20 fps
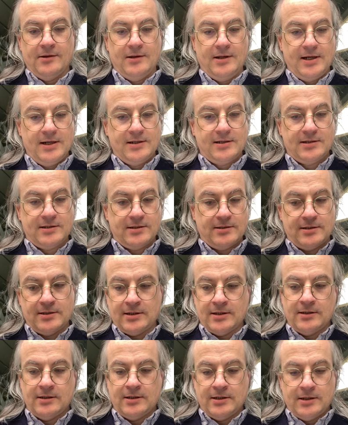
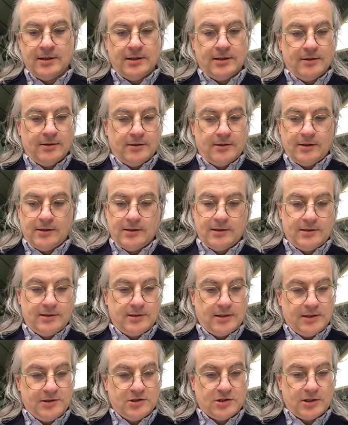this
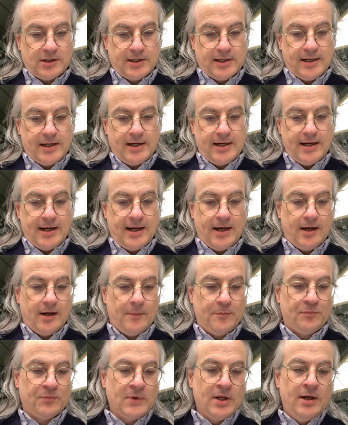essentially,
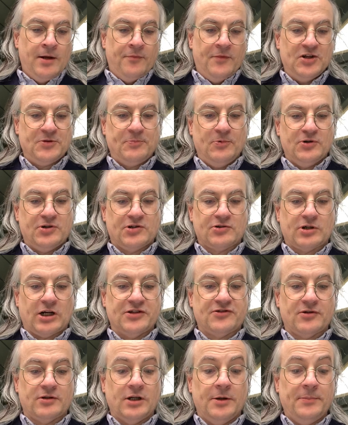this book
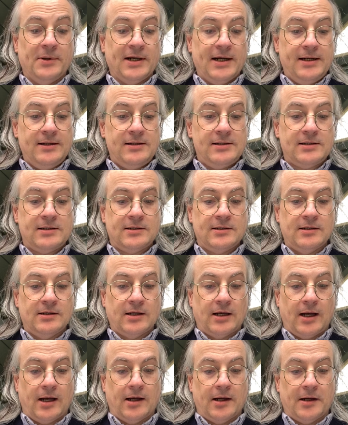describes the Lumberlands,
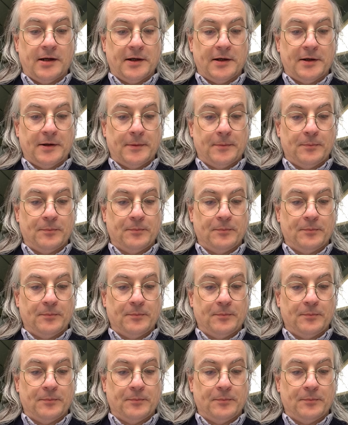a